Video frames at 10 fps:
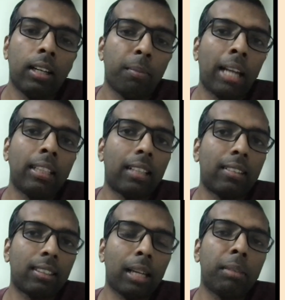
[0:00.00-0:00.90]
And that's
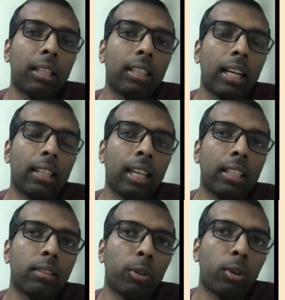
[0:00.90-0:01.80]
the same thing that
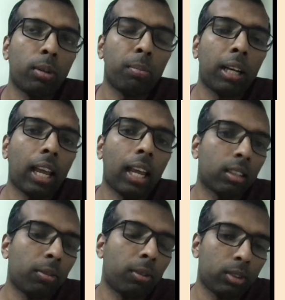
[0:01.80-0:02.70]
is followed by
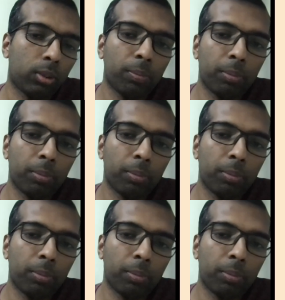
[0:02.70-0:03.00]
KServe also.